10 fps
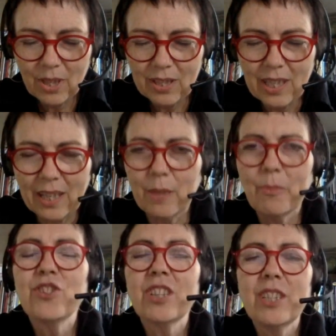
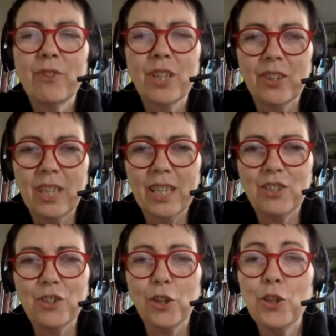most significant thing
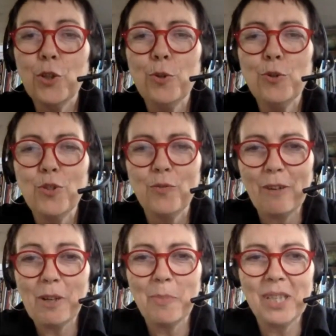is the huge
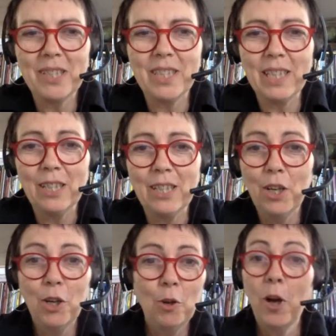variability,
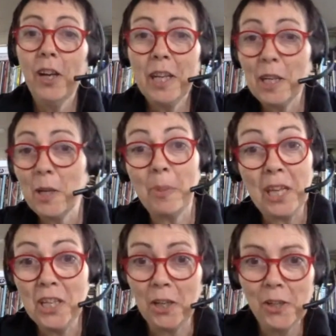one, in
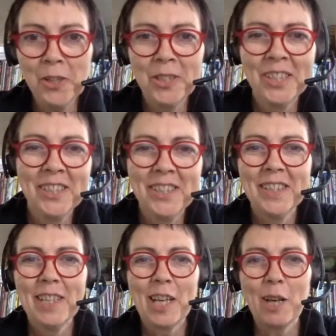opinion
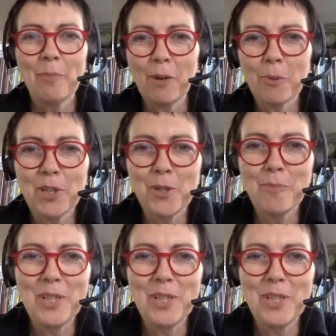about what we should be